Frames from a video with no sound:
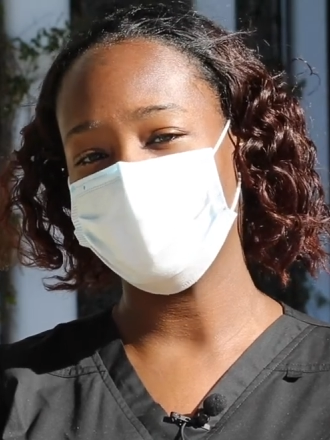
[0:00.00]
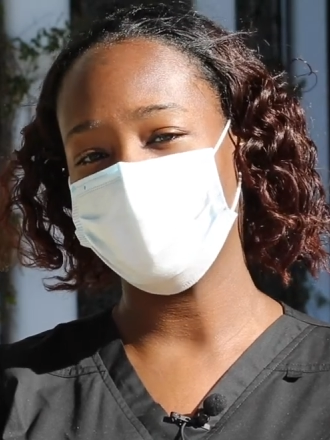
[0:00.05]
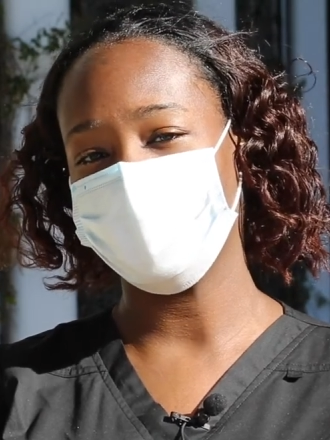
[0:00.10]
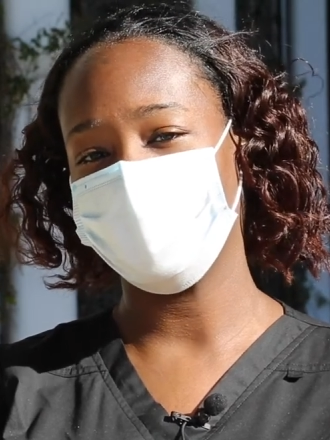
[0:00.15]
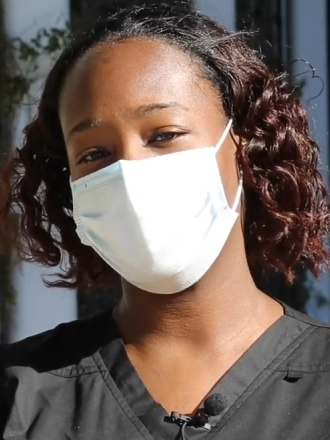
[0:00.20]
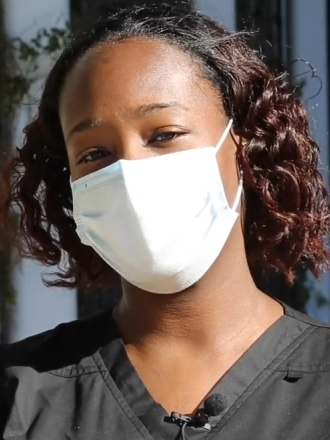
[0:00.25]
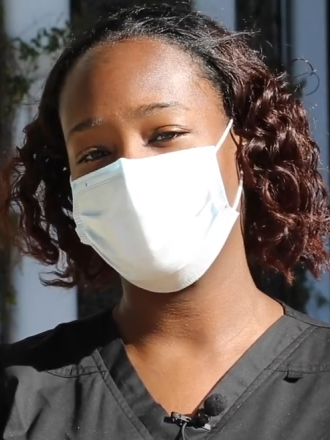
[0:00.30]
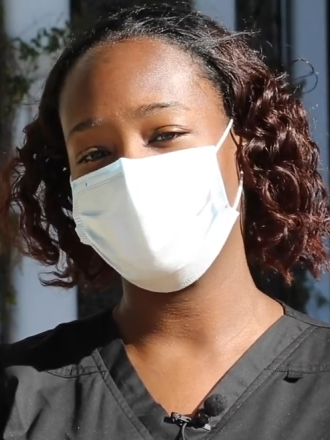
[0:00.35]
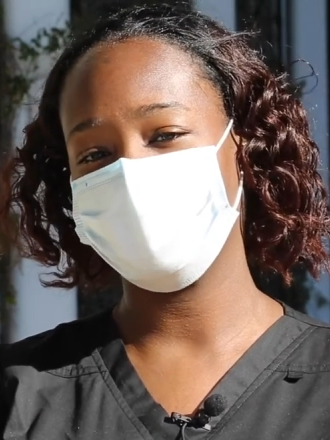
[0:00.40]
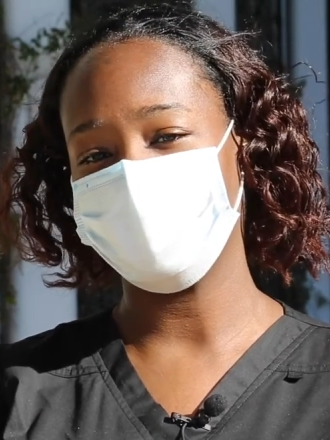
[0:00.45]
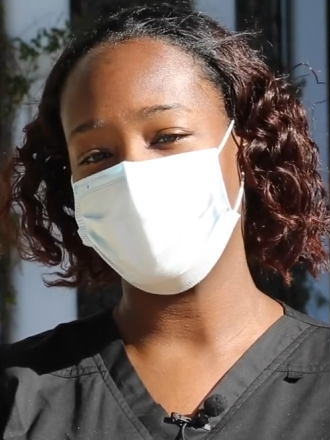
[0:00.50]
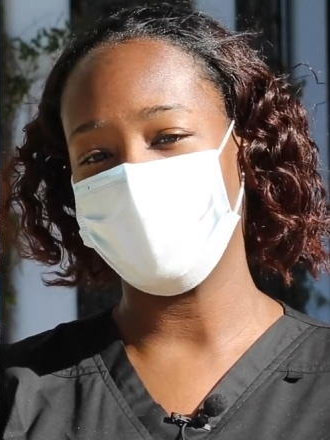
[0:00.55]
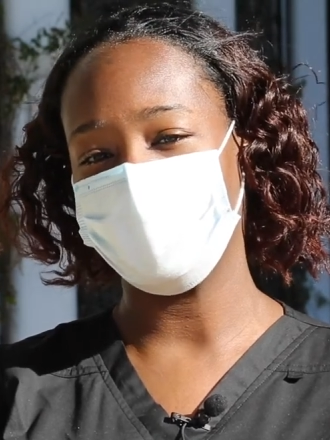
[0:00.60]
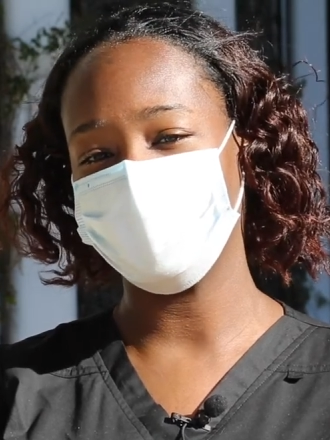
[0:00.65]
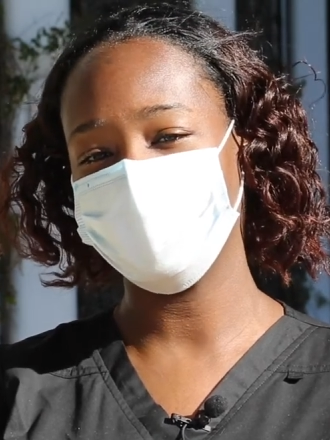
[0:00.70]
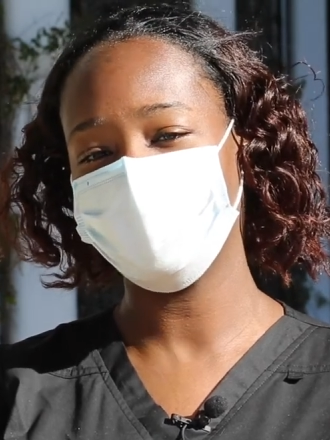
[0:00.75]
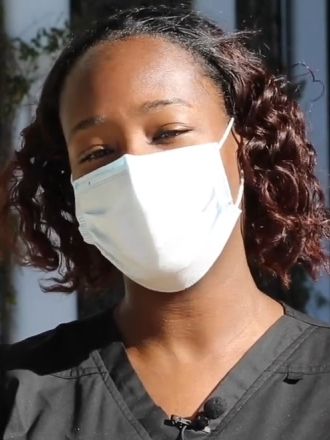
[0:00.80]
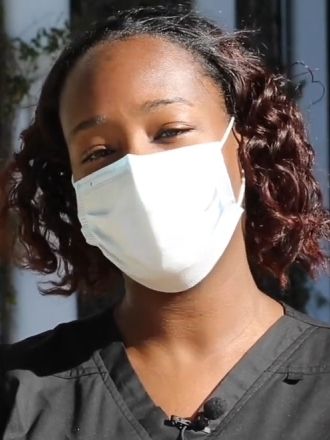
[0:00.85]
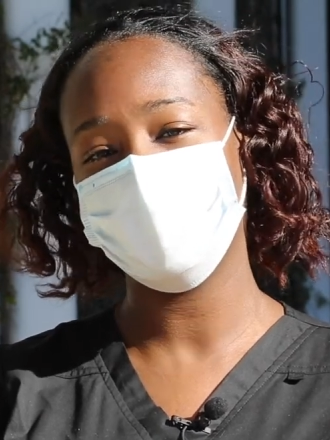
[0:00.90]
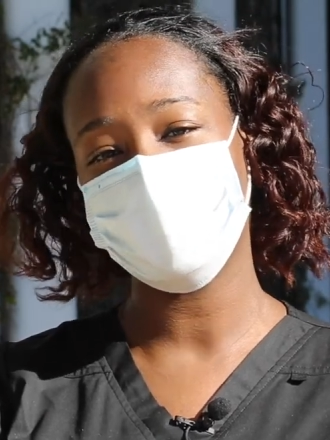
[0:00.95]
um,
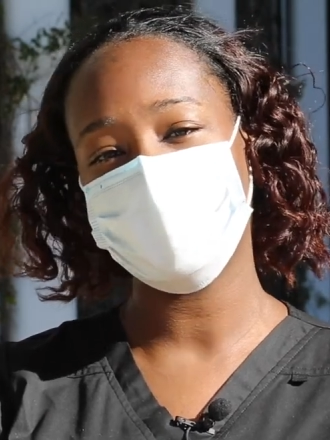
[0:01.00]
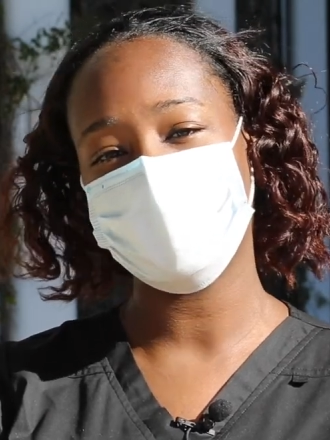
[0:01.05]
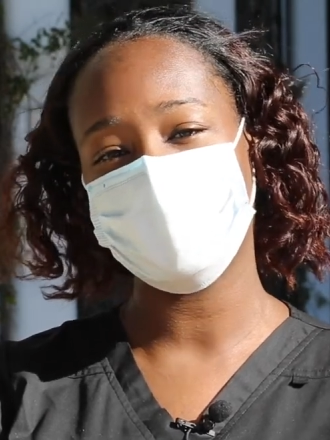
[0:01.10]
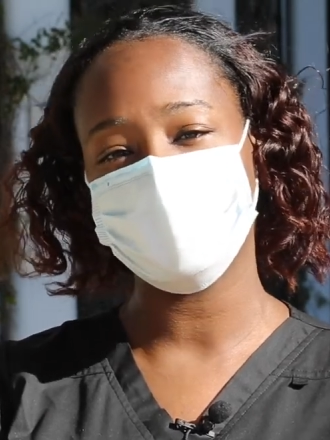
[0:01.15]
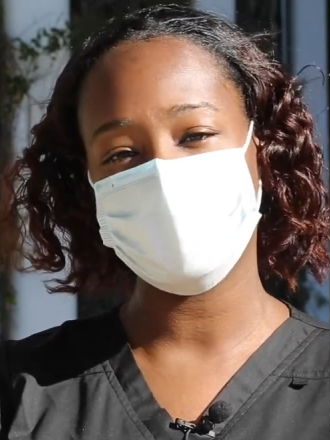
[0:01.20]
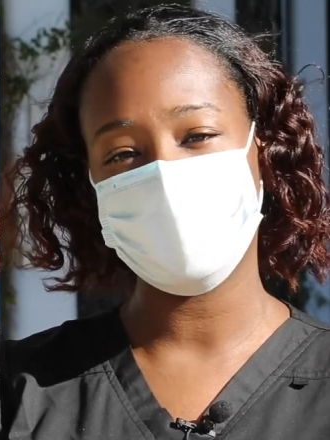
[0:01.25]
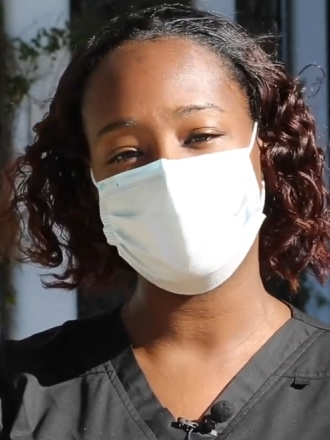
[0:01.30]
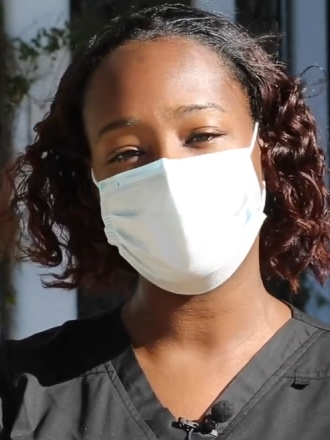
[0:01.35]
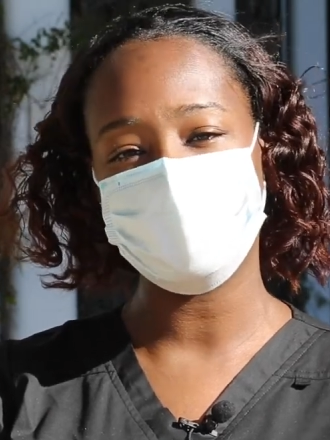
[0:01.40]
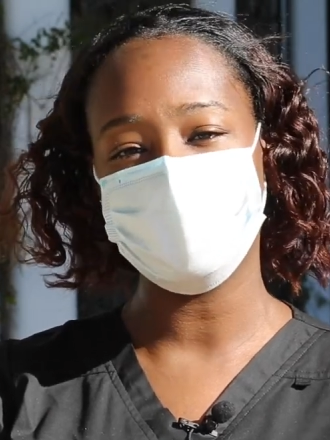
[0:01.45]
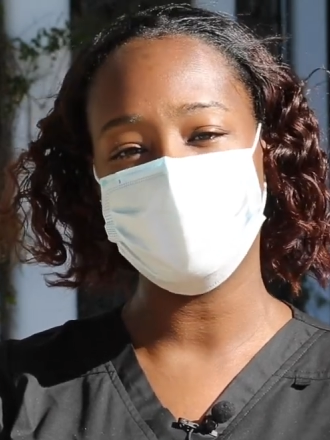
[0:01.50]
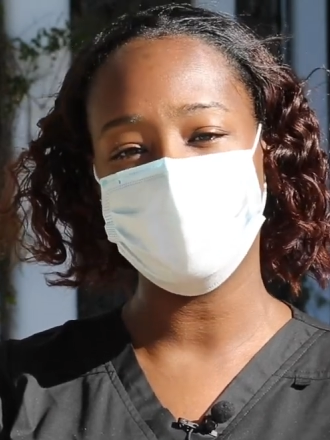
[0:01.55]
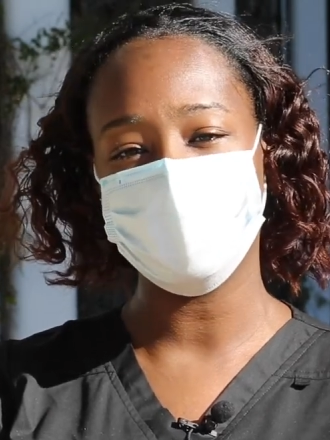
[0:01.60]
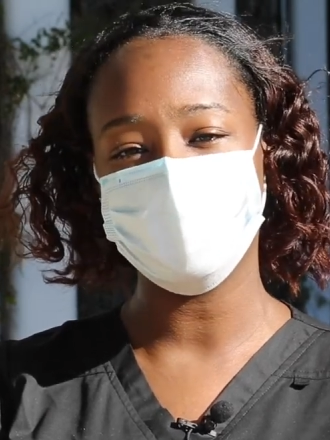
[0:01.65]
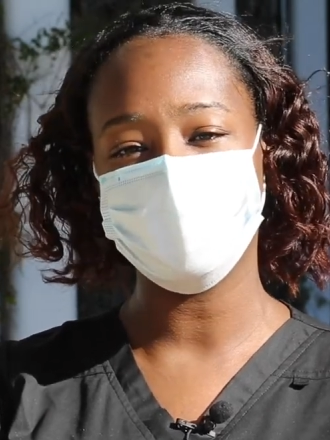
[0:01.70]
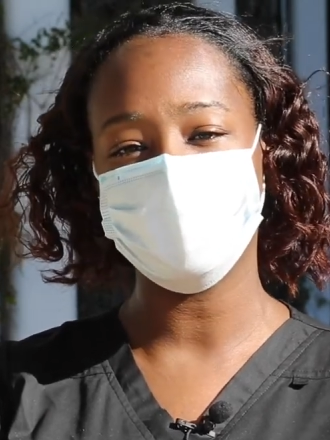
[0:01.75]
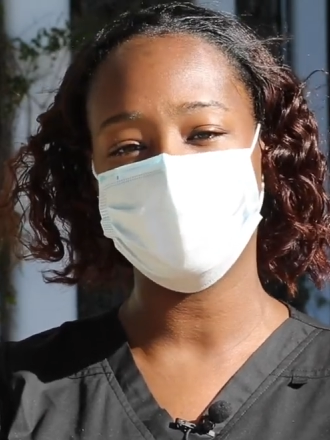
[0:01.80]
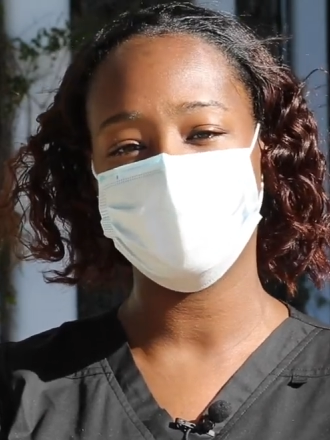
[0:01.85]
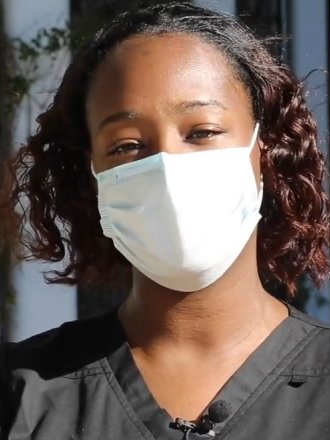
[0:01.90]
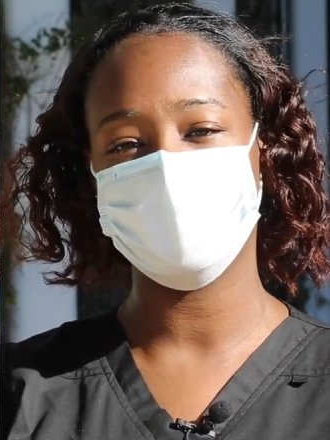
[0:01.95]
I just want to encourage
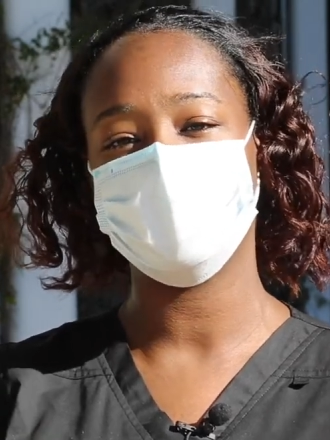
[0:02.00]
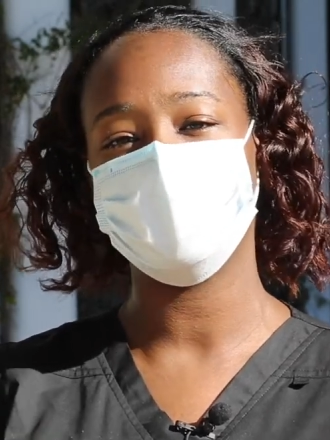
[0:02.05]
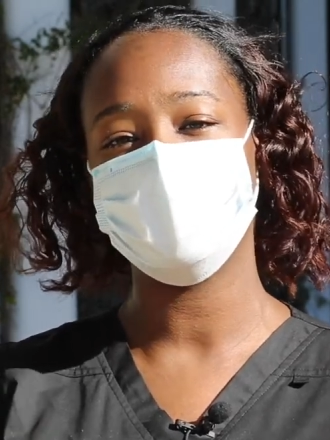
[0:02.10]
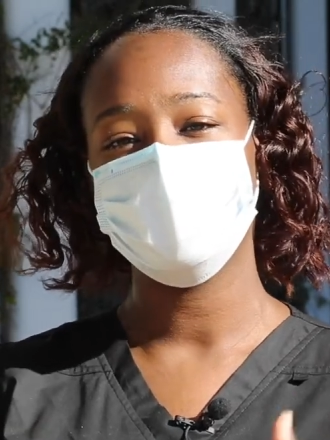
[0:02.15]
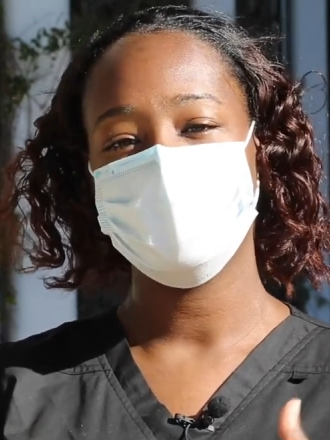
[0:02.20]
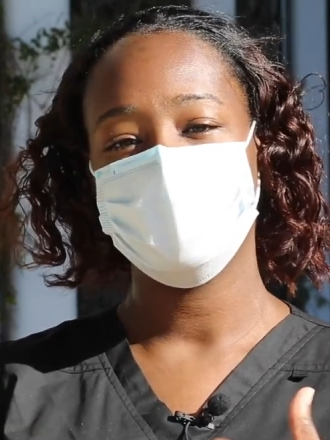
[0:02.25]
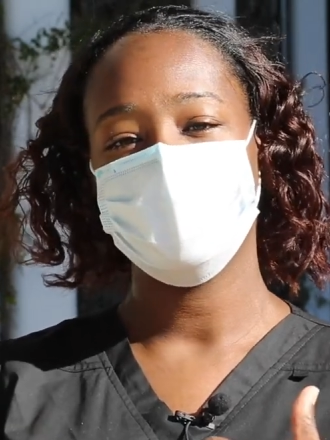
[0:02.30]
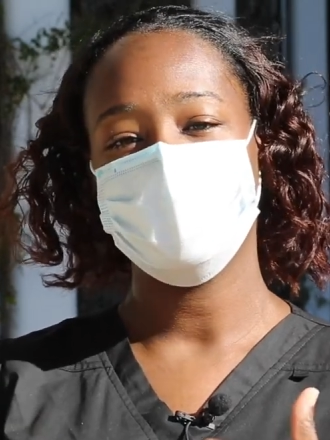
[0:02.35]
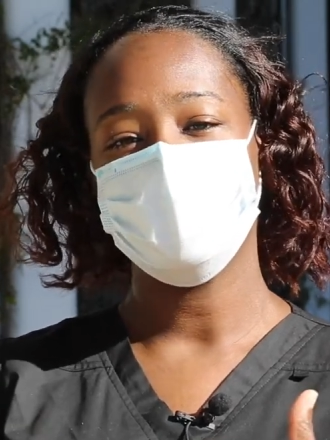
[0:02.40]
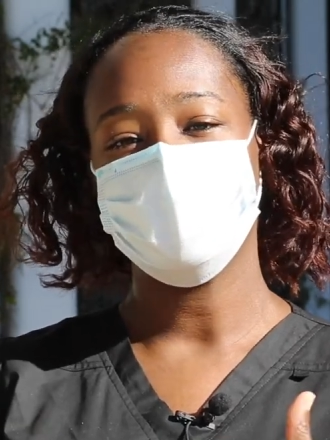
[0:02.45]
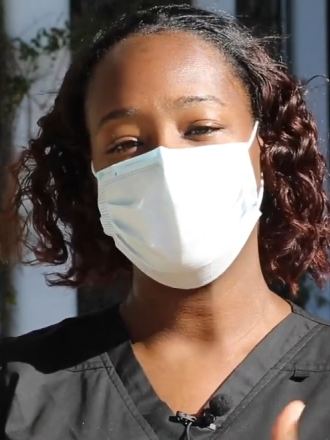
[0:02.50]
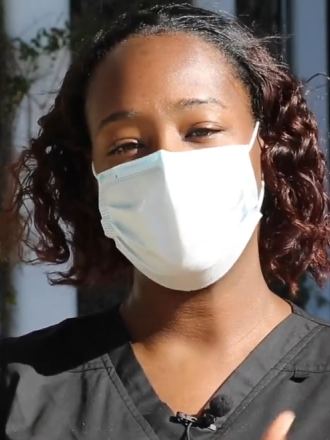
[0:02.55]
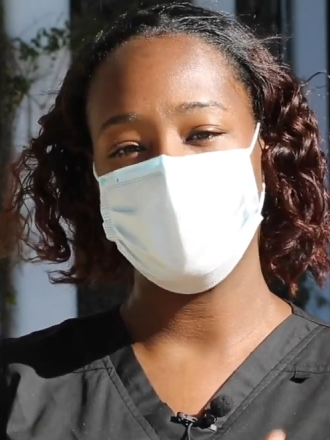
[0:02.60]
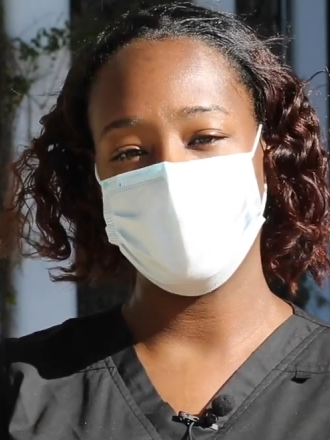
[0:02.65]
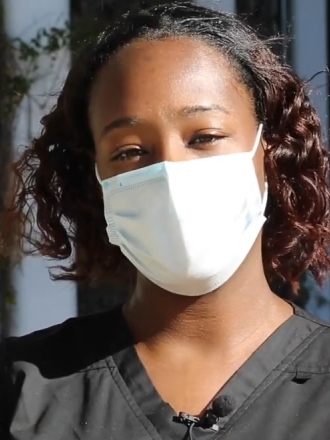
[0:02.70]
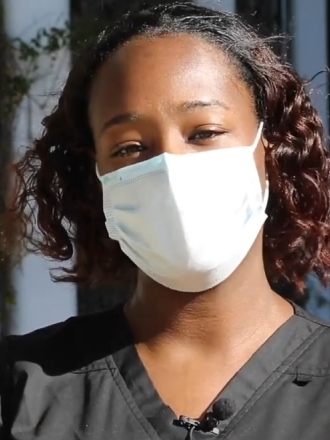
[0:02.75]
everyone to take